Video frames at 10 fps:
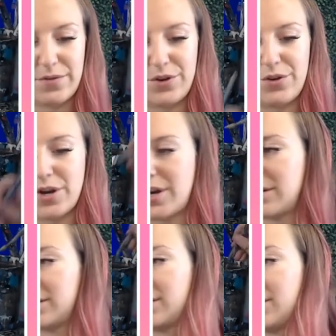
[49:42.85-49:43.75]
you got.
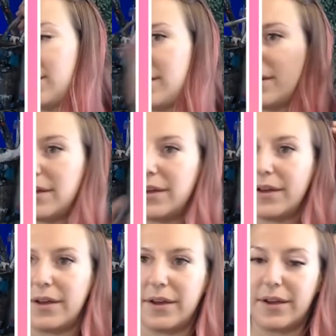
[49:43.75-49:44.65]

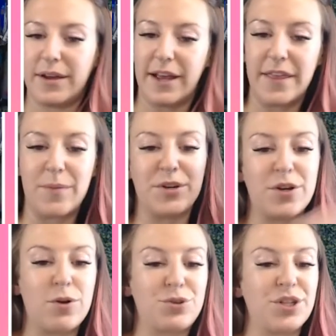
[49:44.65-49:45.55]
And then I'm going
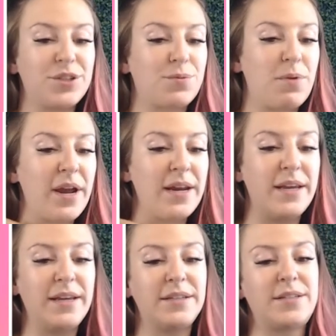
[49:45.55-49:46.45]
to go just right
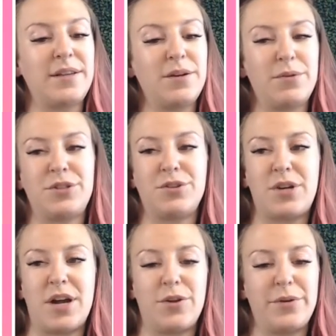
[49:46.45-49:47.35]
into the original
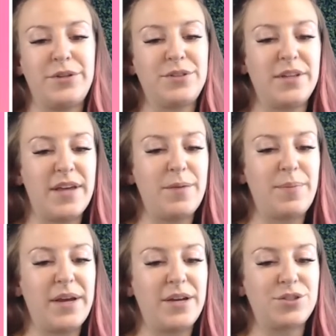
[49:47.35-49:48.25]
color we're using, that
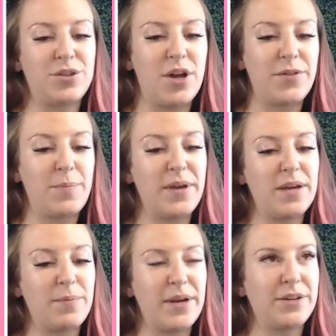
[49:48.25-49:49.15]
beige. Not the pink
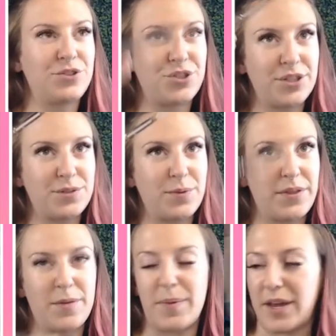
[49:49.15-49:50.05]
and beige, just with
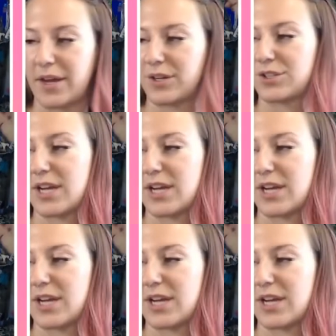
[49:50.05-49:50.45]
the beige.